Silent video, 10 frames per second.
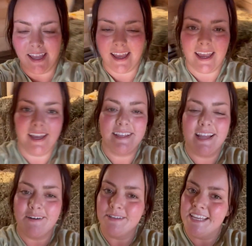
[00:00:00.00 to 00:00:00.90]
And
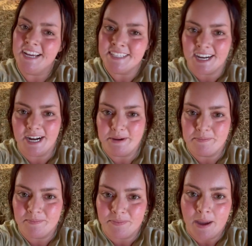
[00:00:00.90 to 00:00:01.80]
now it's hay time,
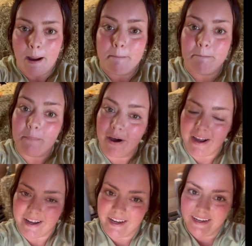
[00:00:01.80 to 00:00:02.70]

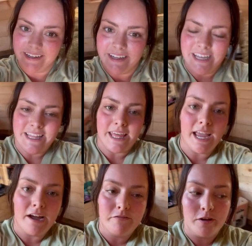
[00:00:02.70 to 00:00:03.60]
but they
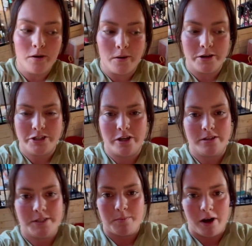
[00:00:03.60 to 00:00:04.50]
have their horse show
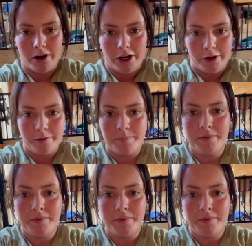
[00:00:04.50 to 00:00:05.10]
tomorrow,